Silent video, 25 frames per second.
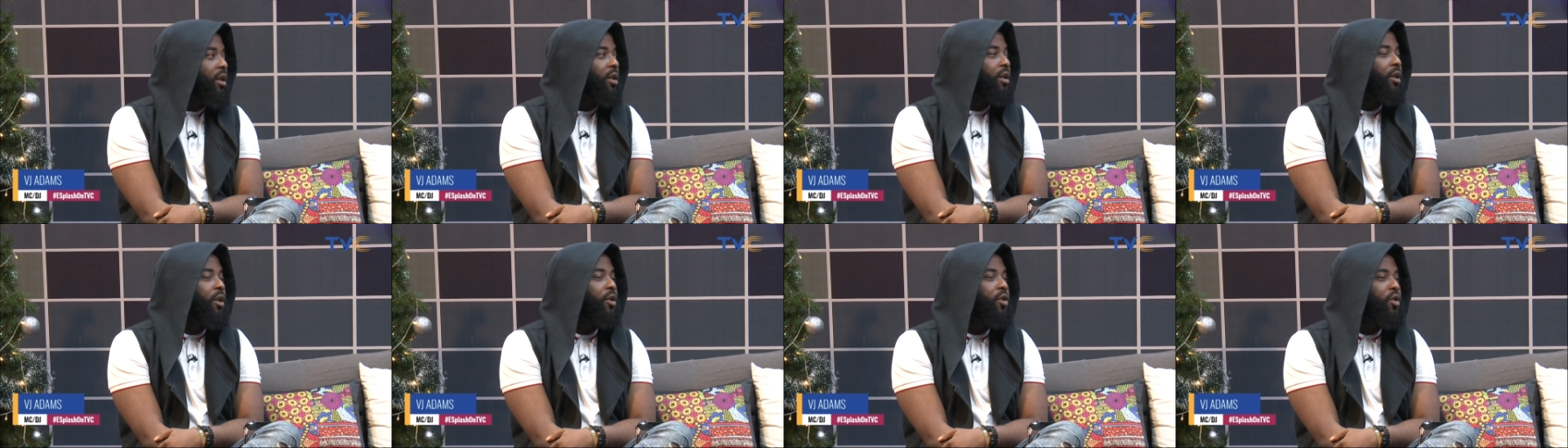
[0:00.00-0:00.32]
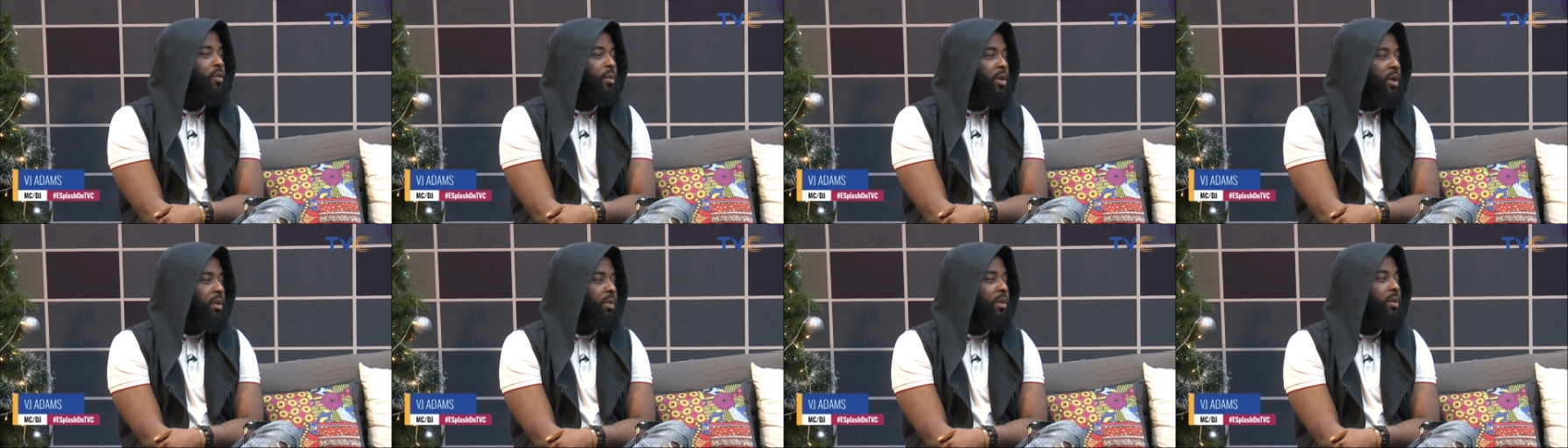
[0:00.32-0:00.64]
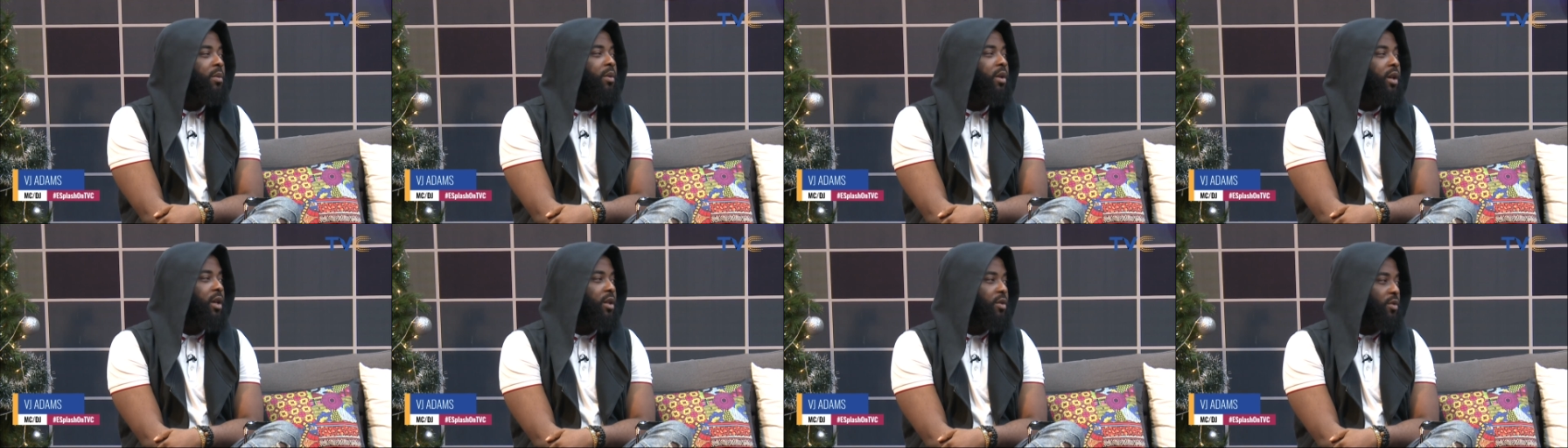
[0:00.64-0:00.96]
-hmm. Not too many
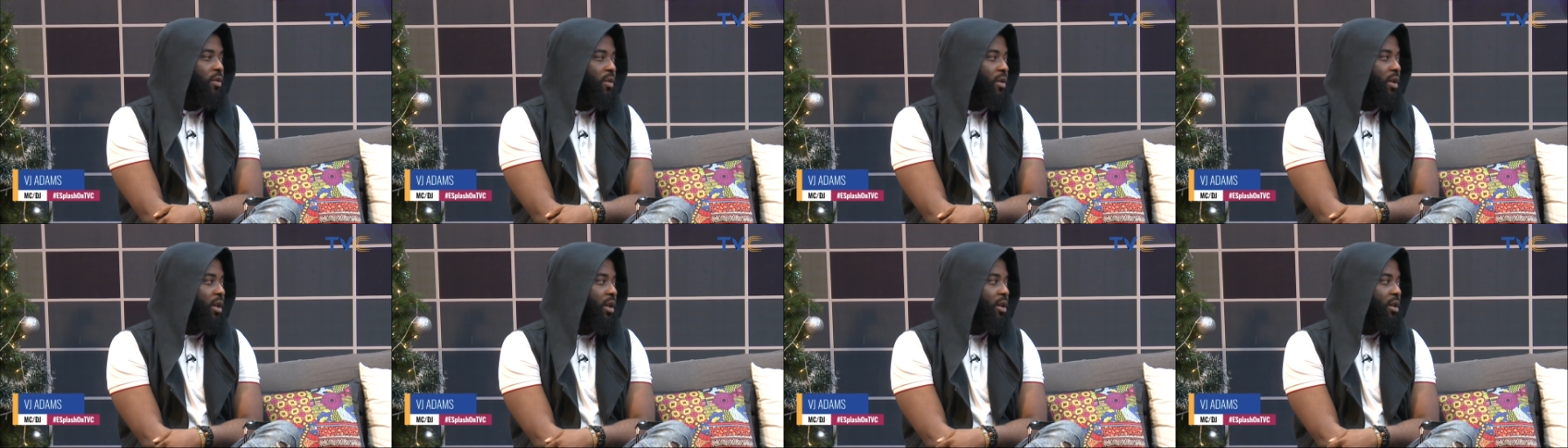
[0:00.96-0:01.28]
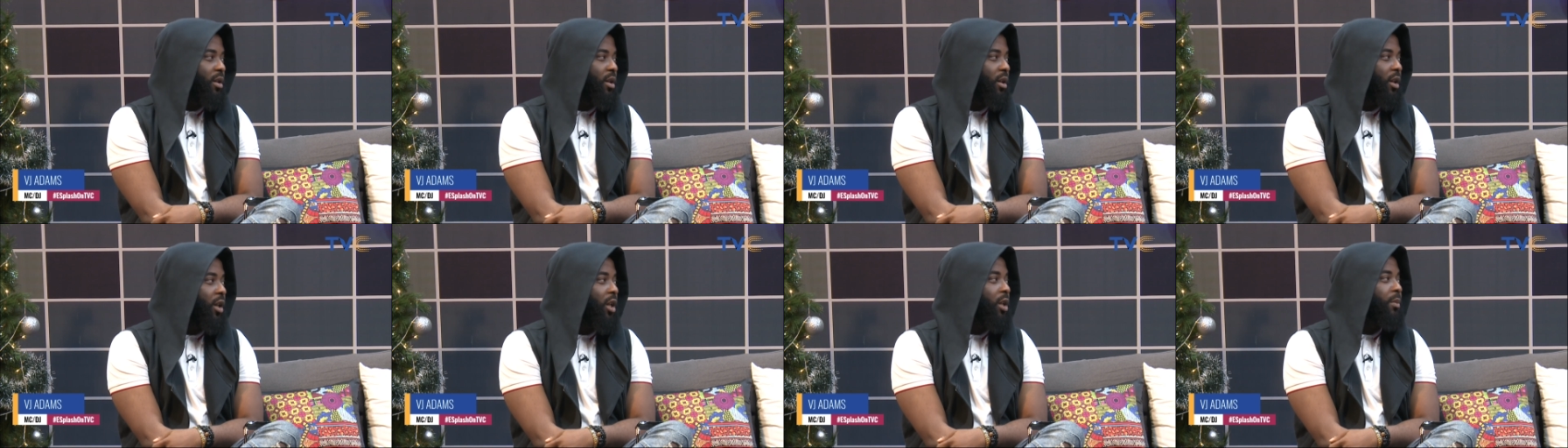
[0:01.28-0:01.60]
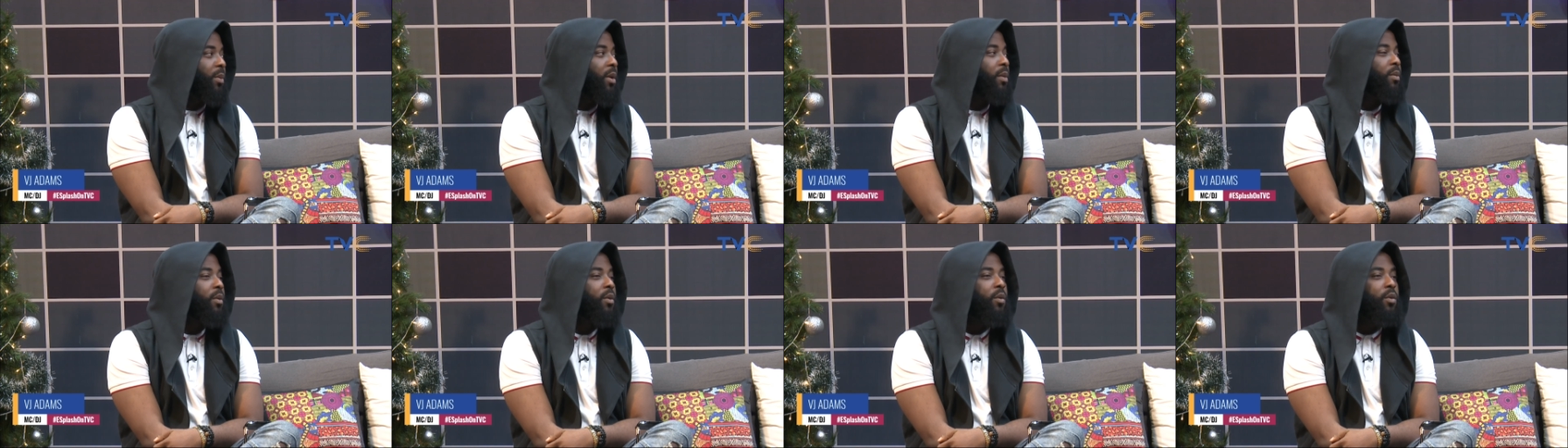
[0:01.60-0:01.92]
people can do that. True. A lot
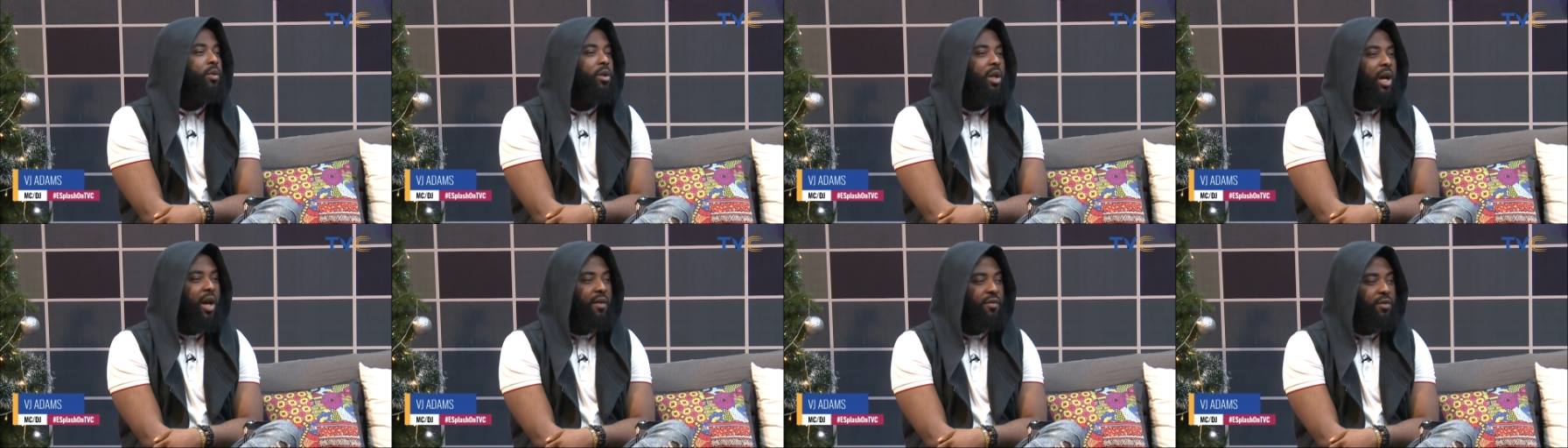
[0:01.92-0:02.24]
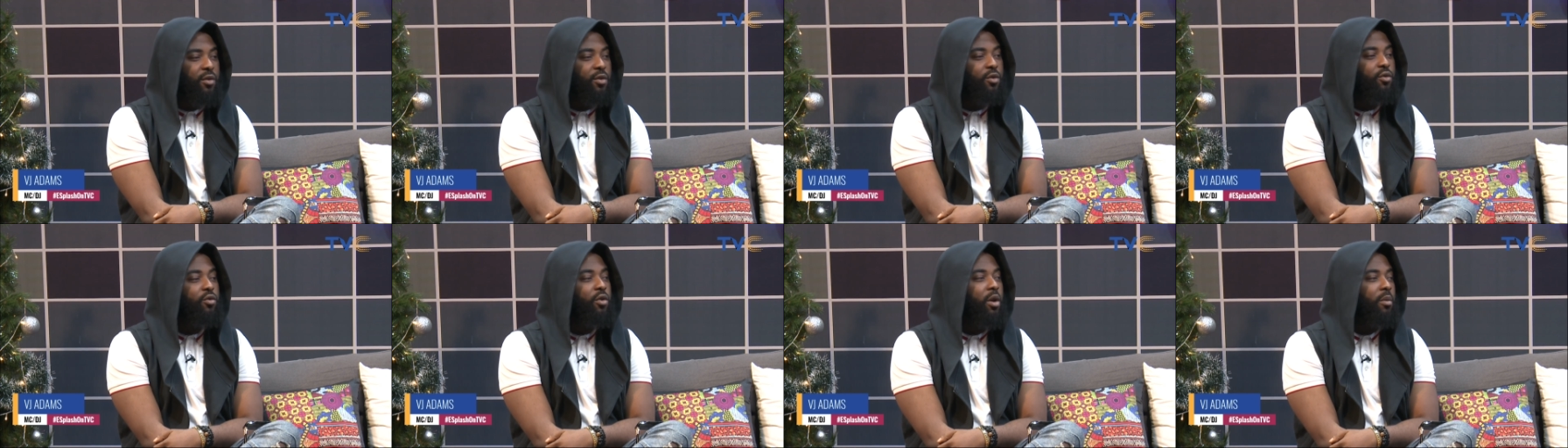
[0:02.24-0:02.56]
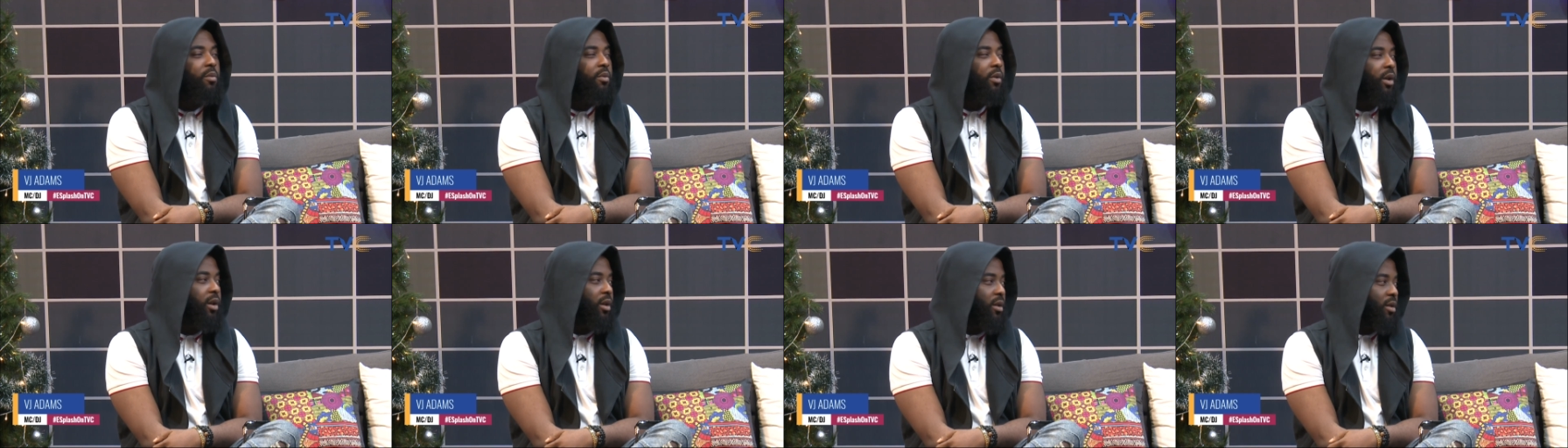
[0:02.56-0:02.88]
of people would have to
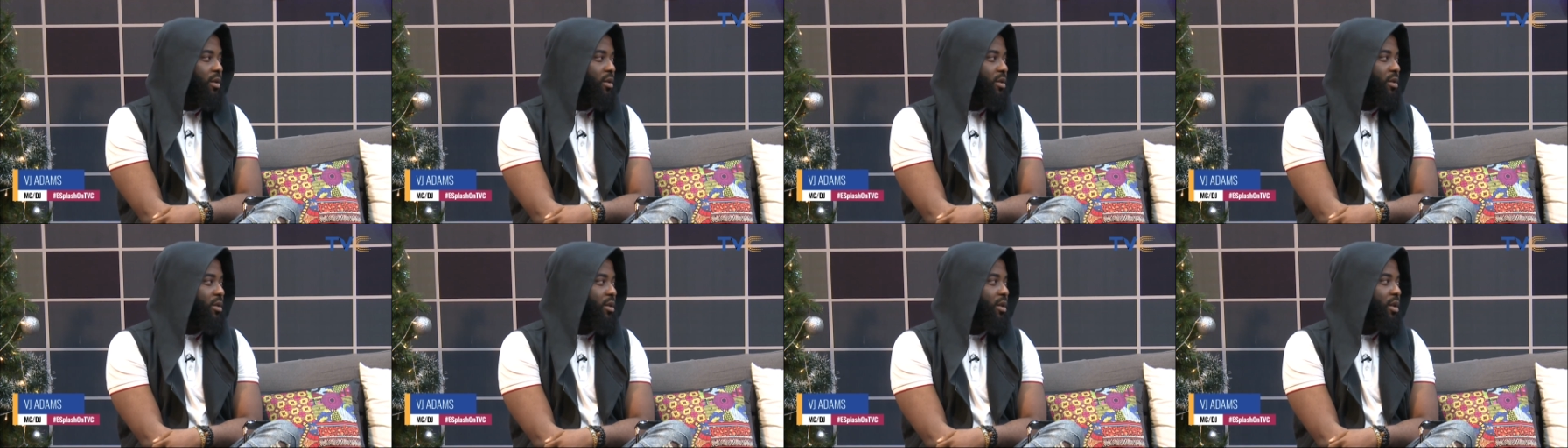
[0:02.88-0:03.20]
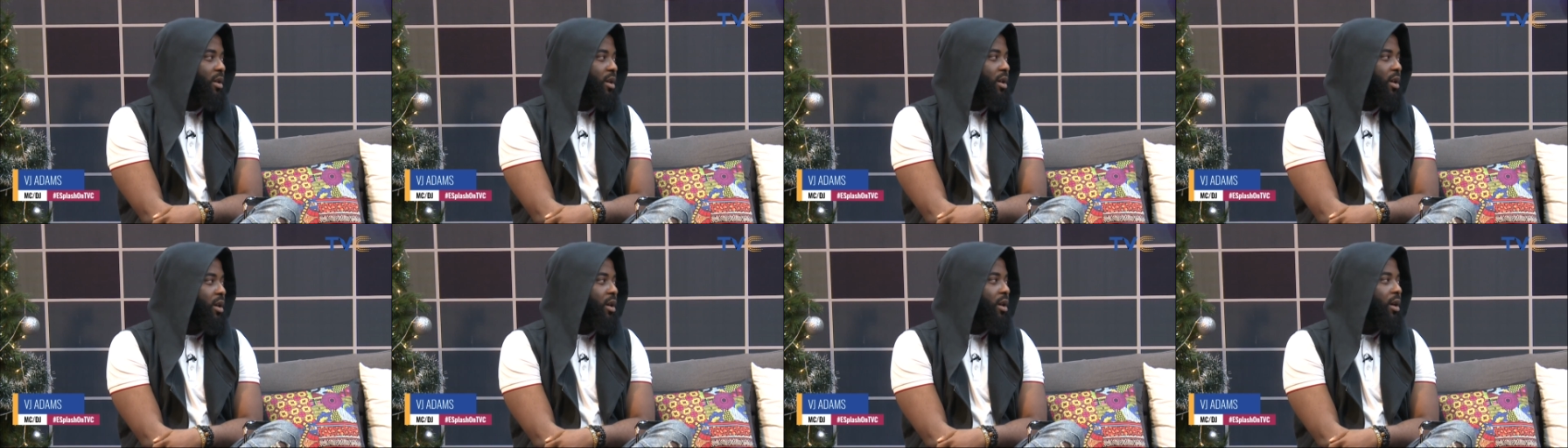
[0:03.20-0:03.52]
drop records True.